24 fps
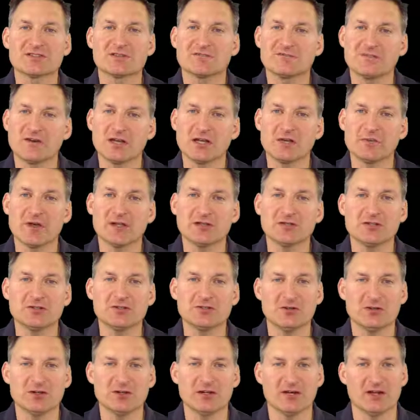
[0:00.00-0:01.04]
the fundamental
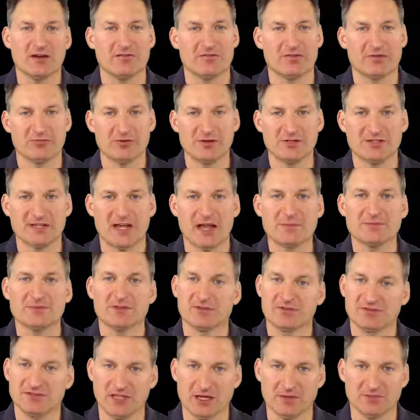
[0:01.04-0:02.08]
unit of 3 types
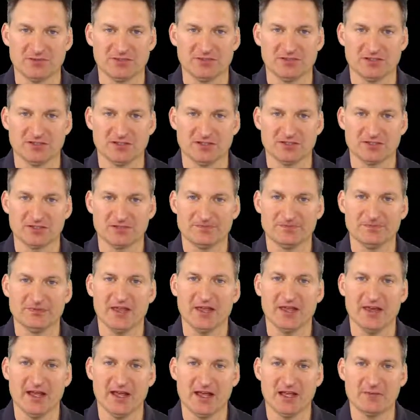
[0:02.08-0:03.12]
of substances:
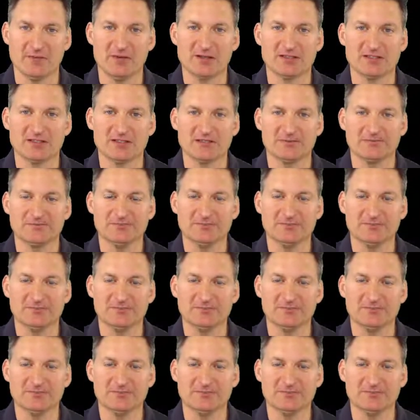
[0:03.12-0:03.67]
an element,